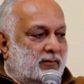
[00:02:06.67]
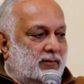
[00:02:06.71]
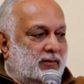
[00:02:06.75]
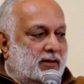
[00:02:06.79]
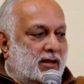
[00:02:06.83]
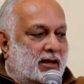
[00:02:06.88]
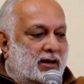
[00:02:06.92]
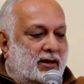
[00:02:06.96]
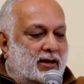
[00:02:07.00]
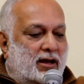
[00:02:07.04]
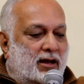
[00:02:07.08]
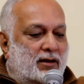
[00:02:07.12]

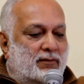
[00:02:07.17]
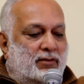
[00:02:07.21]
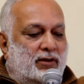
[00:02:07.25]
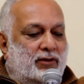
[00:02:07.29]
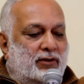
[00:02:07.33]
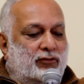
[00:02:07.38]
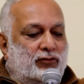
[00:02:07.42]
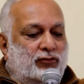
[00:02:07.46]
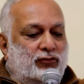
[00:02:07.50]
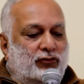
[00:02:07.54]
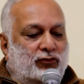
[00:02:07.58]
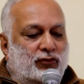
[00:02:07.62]
there can
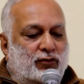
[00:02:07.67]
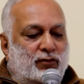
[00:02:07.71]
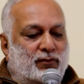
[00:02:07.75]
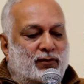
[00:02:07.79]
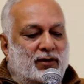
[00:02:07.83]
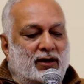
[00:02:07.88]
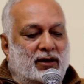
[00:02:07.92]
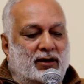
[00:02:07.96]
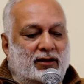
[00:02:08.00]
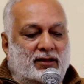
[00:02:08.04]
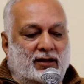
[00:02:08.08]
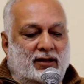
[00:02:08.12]
be so
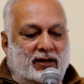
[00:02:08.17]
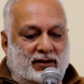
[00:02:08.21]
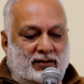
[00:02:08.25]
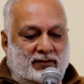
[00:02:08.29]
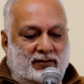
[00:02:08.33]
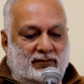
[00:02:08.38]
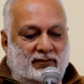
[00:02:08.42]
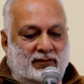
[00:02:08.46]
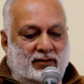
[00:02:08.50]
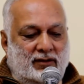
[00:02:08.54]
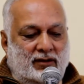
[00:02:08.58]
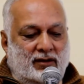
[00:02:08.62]
many
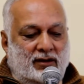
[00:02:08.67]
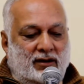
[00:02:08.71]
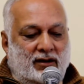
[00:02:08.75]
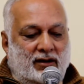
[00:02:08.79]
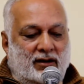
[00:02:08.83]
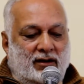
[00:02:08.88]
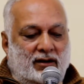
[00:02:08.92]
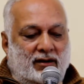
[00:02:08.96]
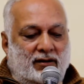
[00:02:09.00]
things,